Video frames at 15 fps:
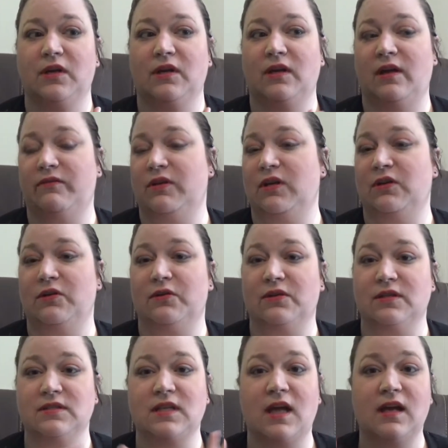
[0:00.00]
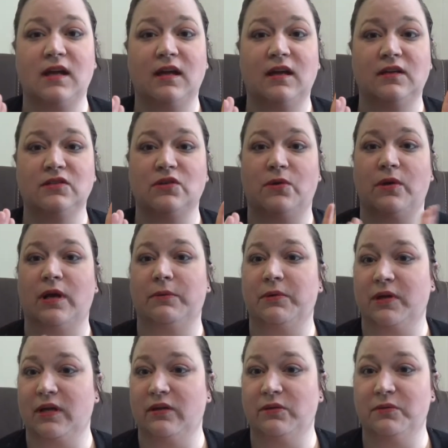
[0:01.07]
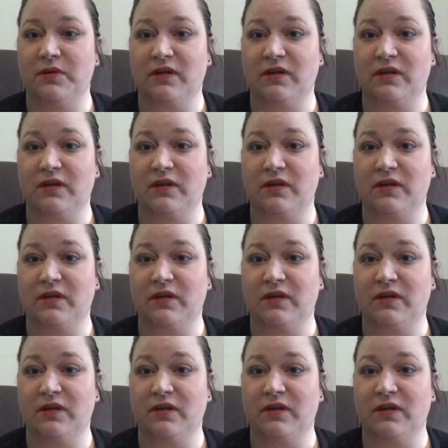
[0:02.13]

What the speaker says: Heaven and Earth Designs, or I will get you a